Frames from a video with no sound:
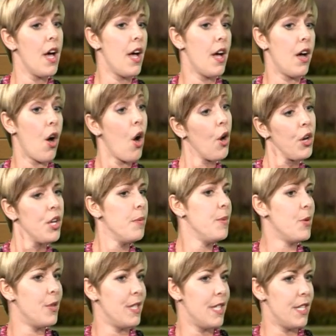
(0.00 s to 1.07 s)
our
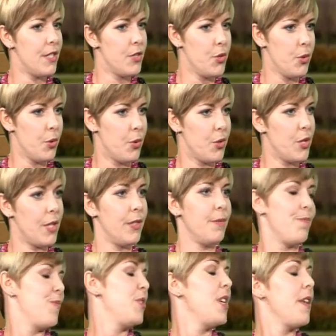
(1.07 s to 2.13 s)
community
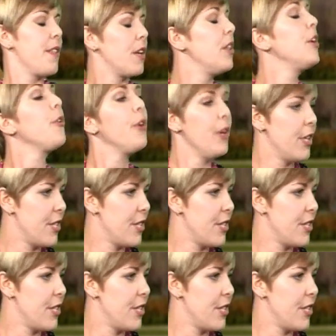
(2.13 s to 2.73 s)
to say the Clear Creek